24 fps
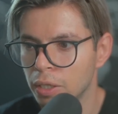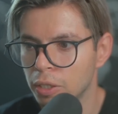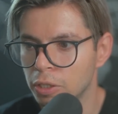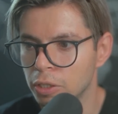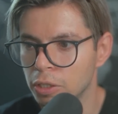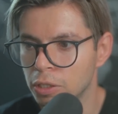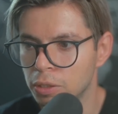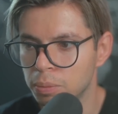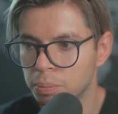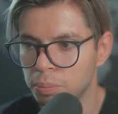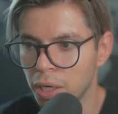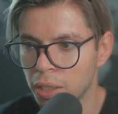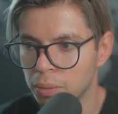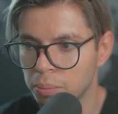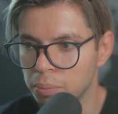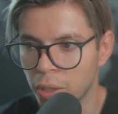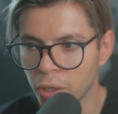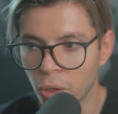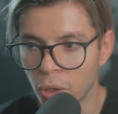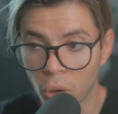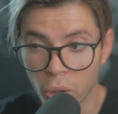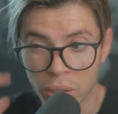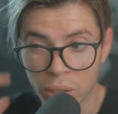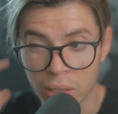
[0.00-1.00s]
despite
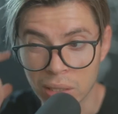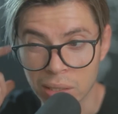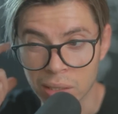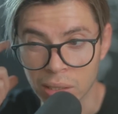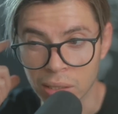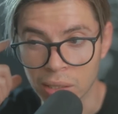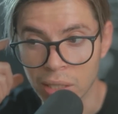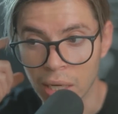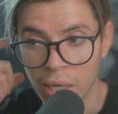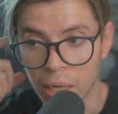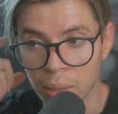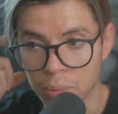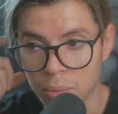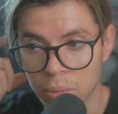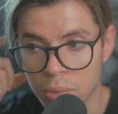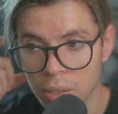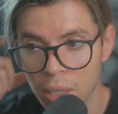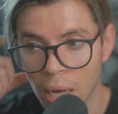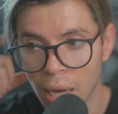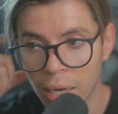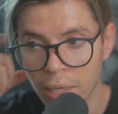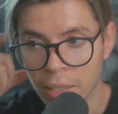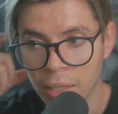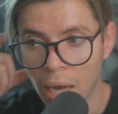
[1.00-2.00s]
my hardest
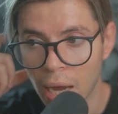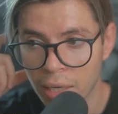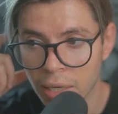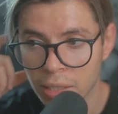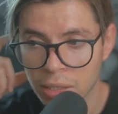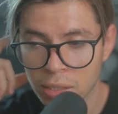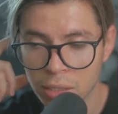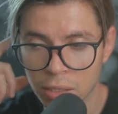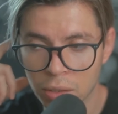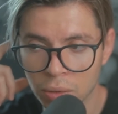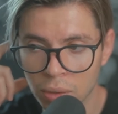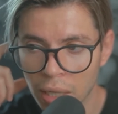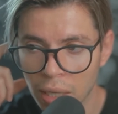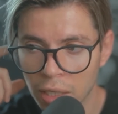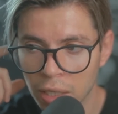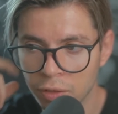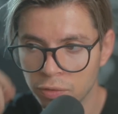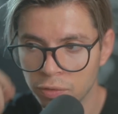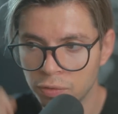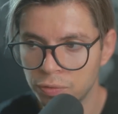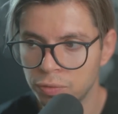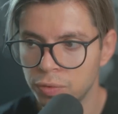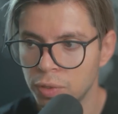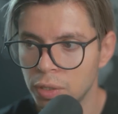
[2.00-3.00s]
attempts, I still
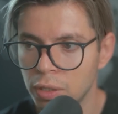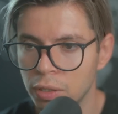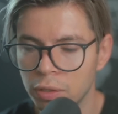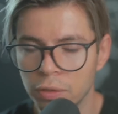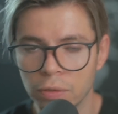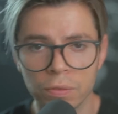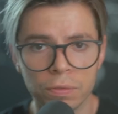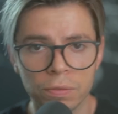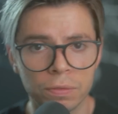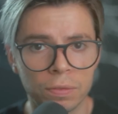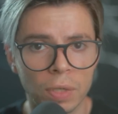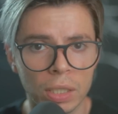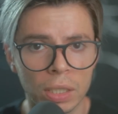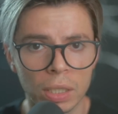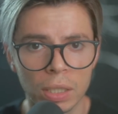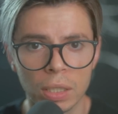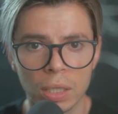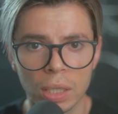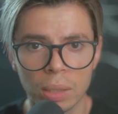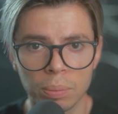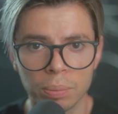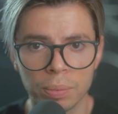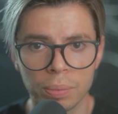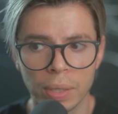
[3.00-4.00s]
kind of fuck
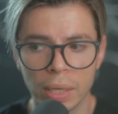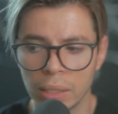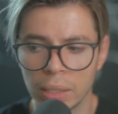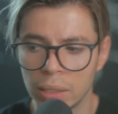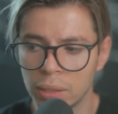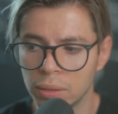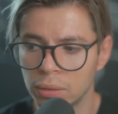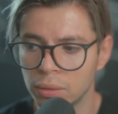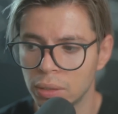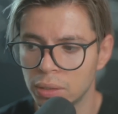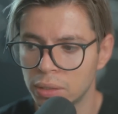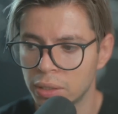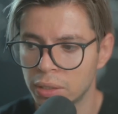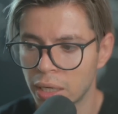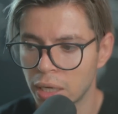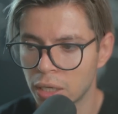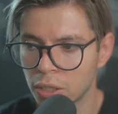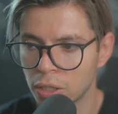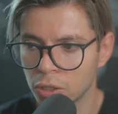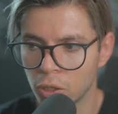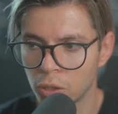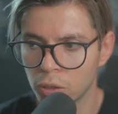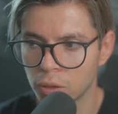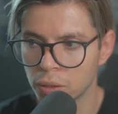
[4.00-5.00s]
it up and
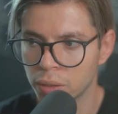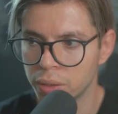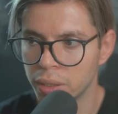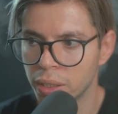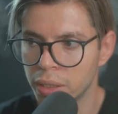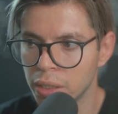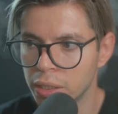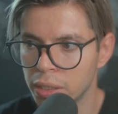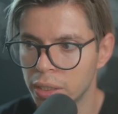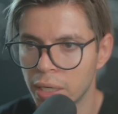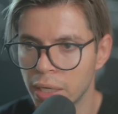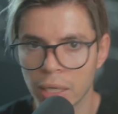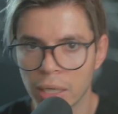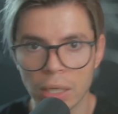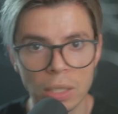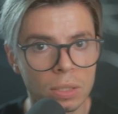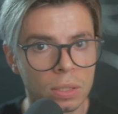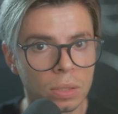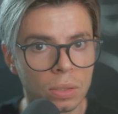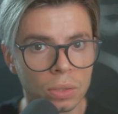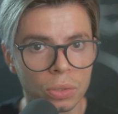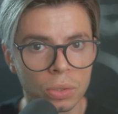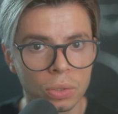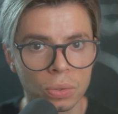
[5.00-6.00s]
take longer than it
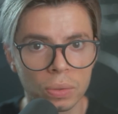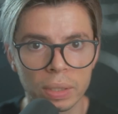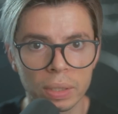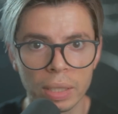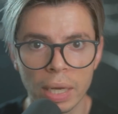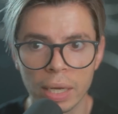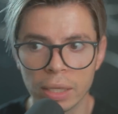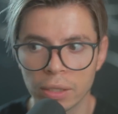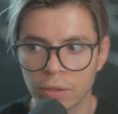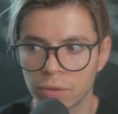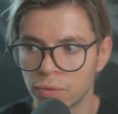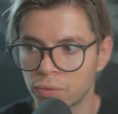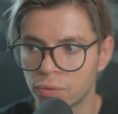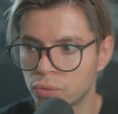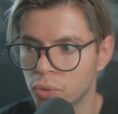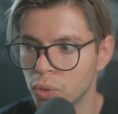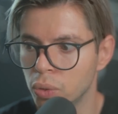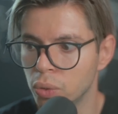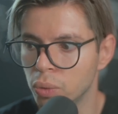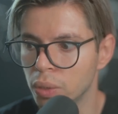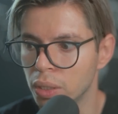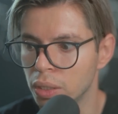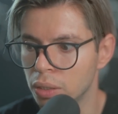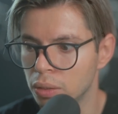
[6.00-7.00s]
takes to get
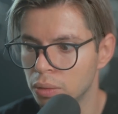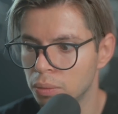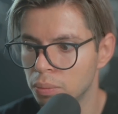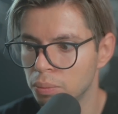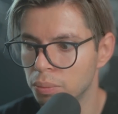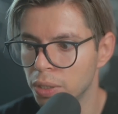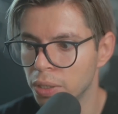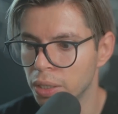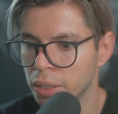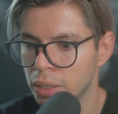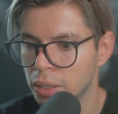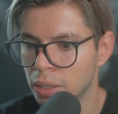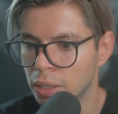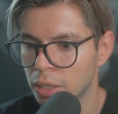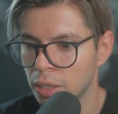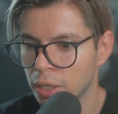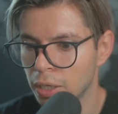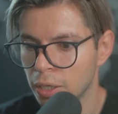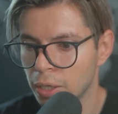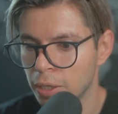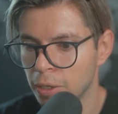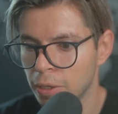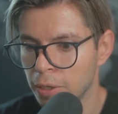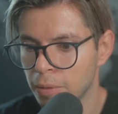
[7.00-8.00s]
through it. But
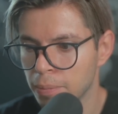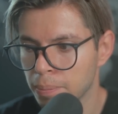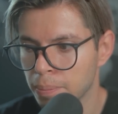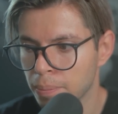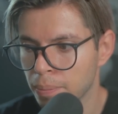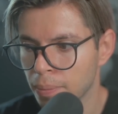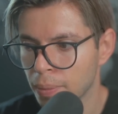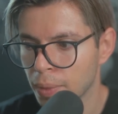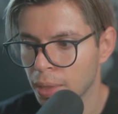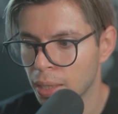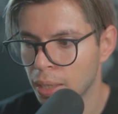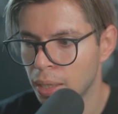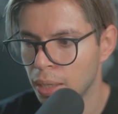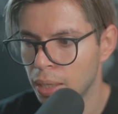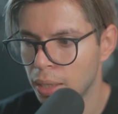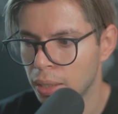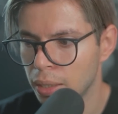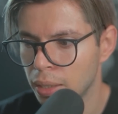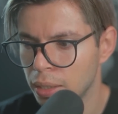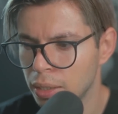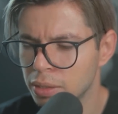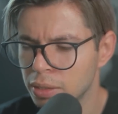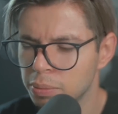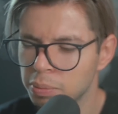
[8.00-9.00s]

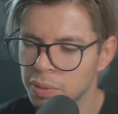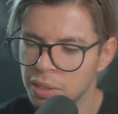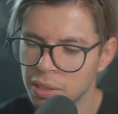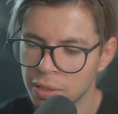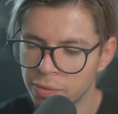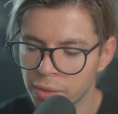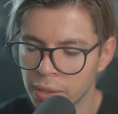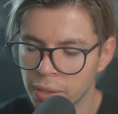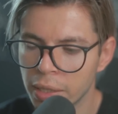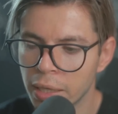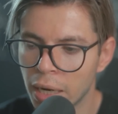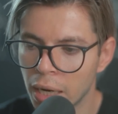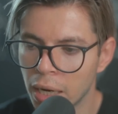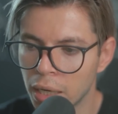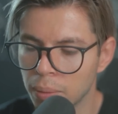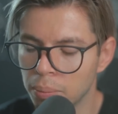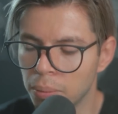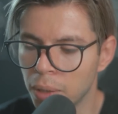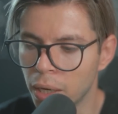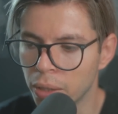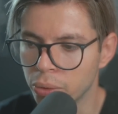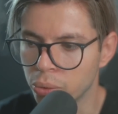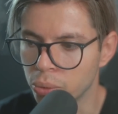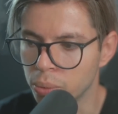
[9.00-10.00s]
it specifically kind
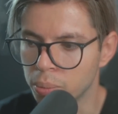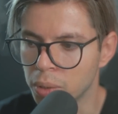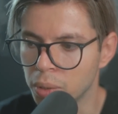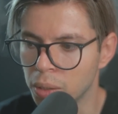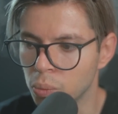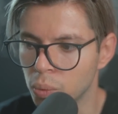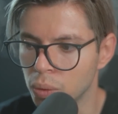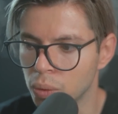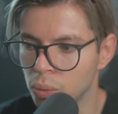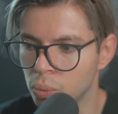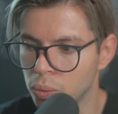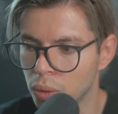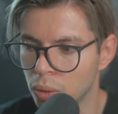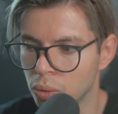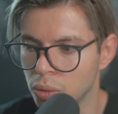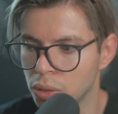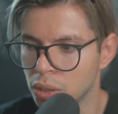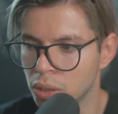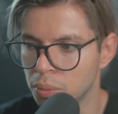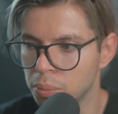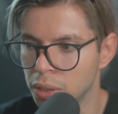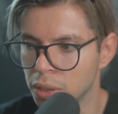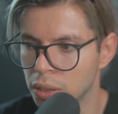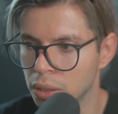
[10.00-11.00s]
of bothered me with
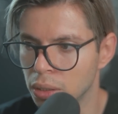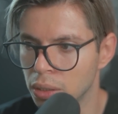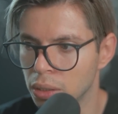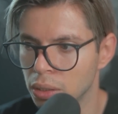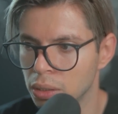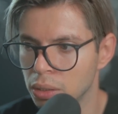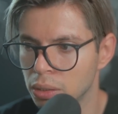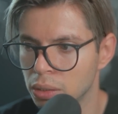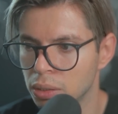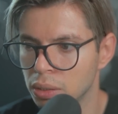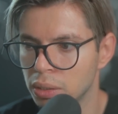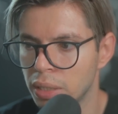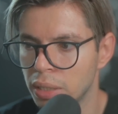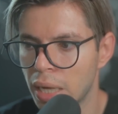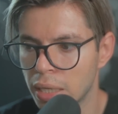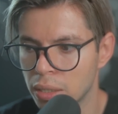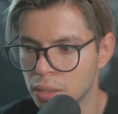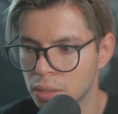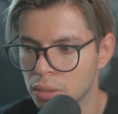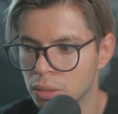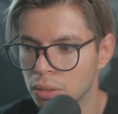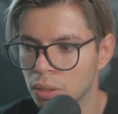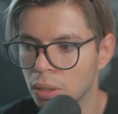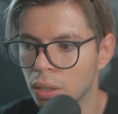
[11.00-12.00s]
Rosé, because
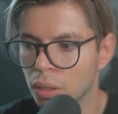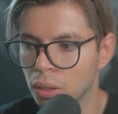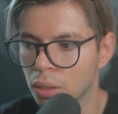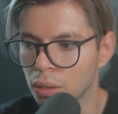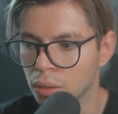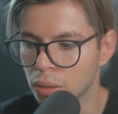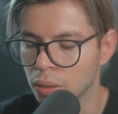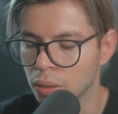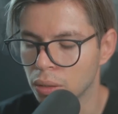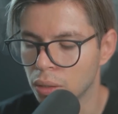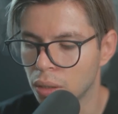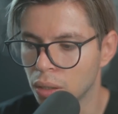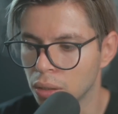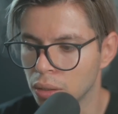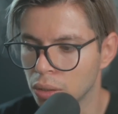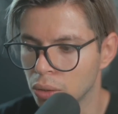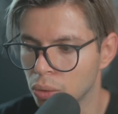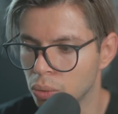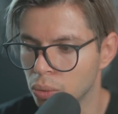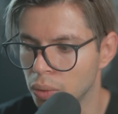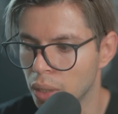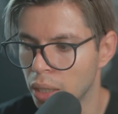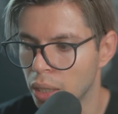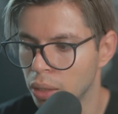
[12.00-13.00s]
that song,
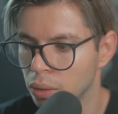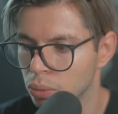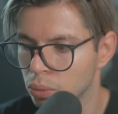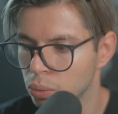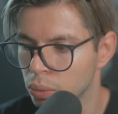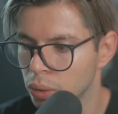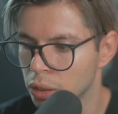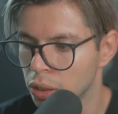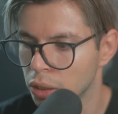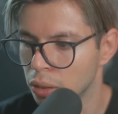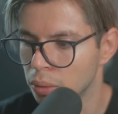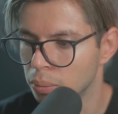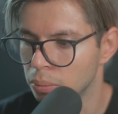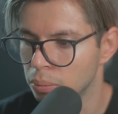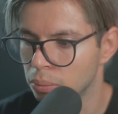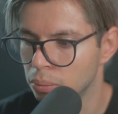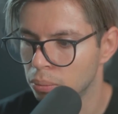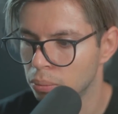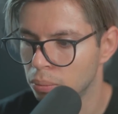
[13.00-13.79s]
Underground, really